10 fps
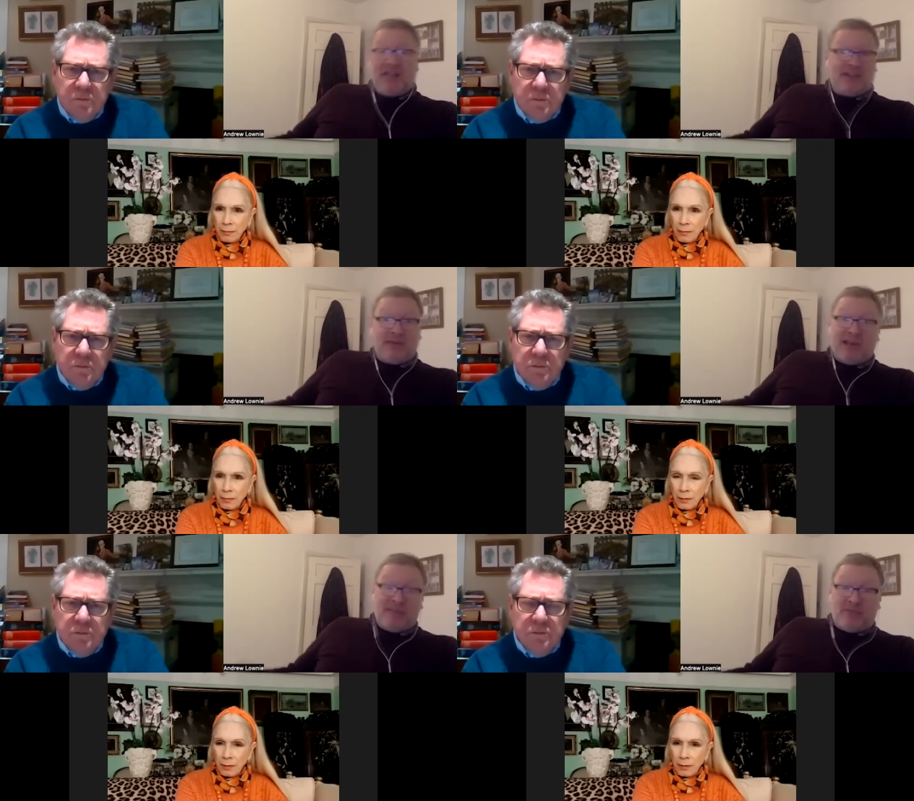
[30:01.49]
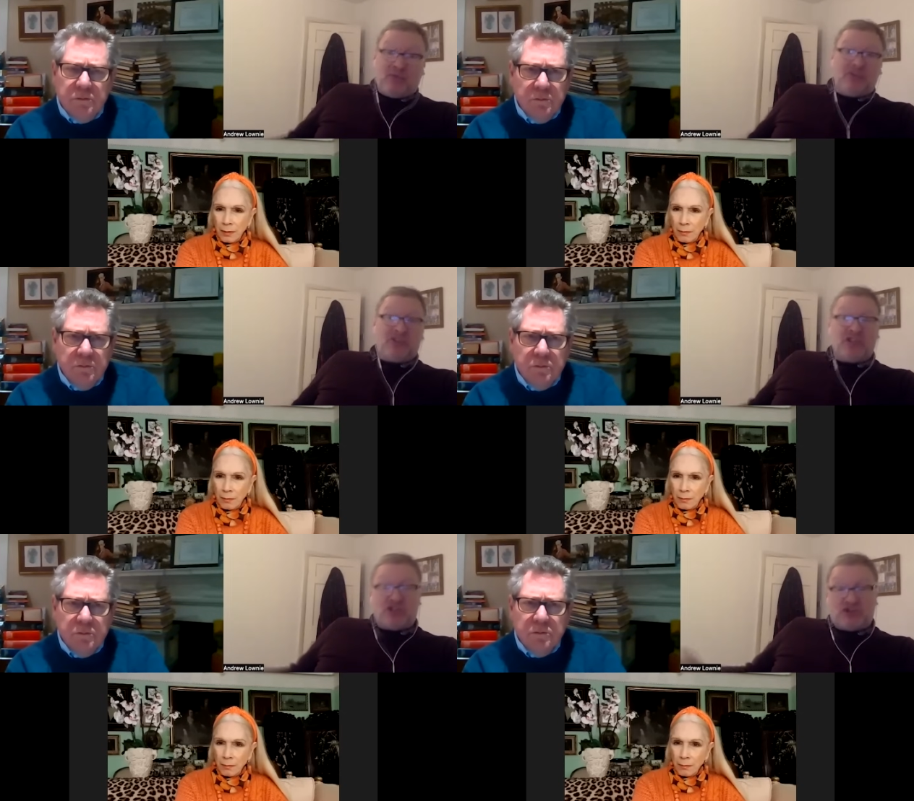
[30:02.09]
Speaker 1: They're really
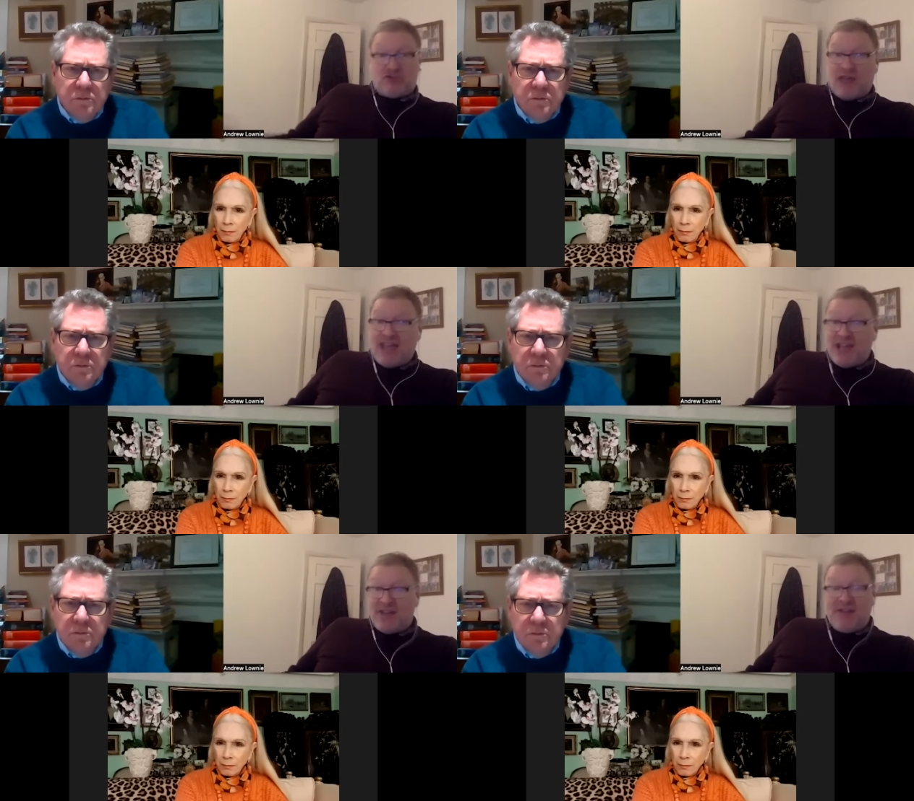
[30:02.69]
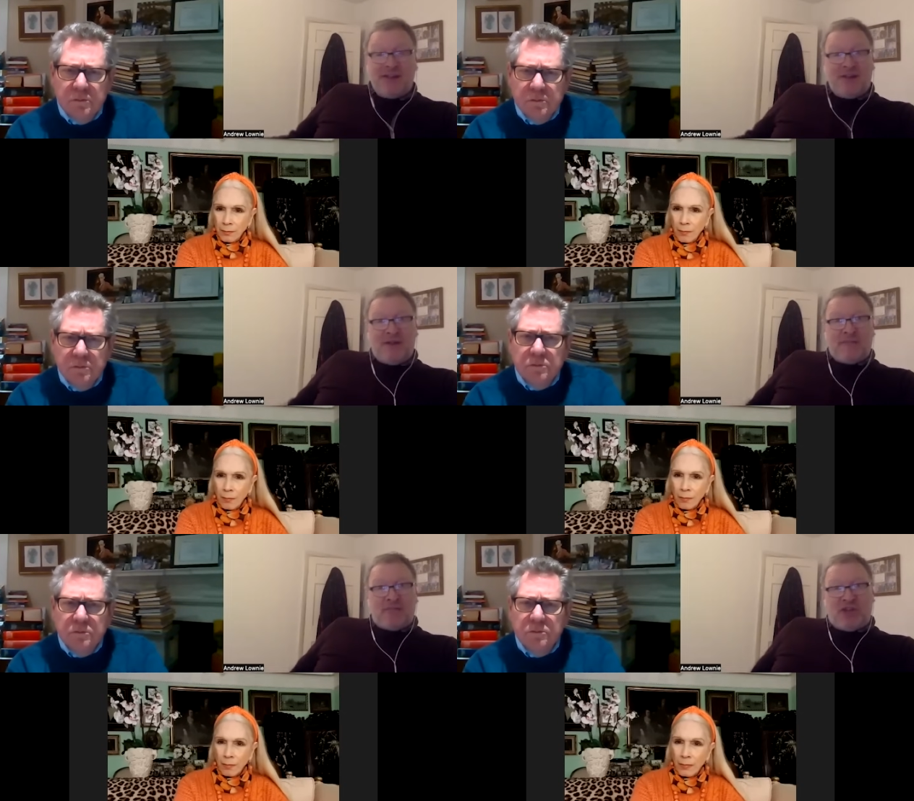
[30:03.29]
important in trade.
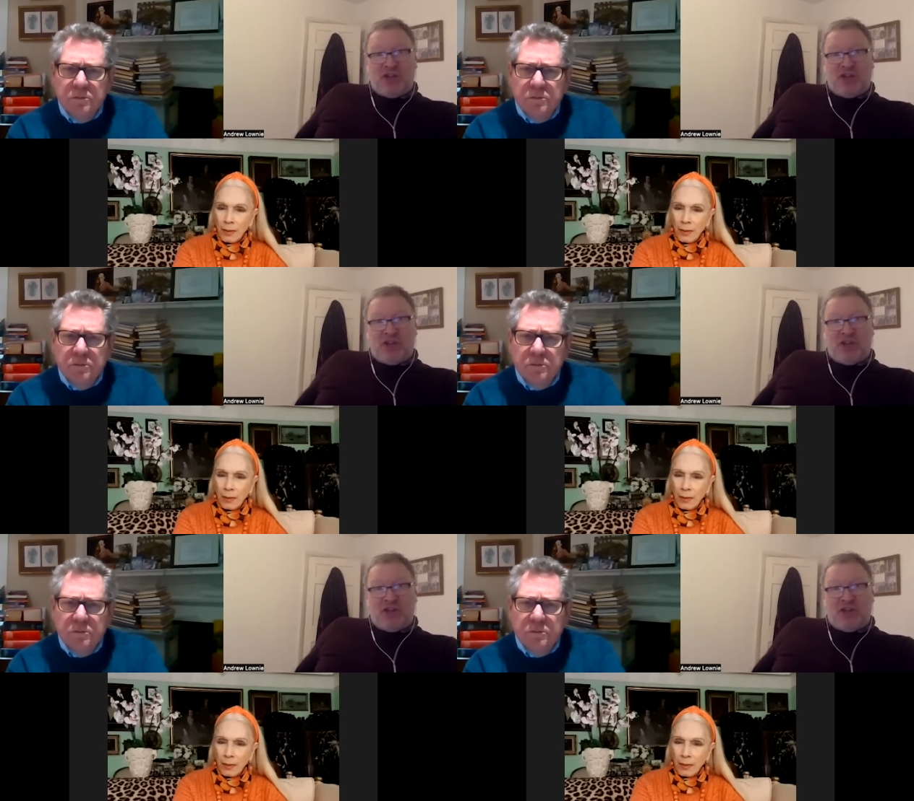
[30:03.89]
You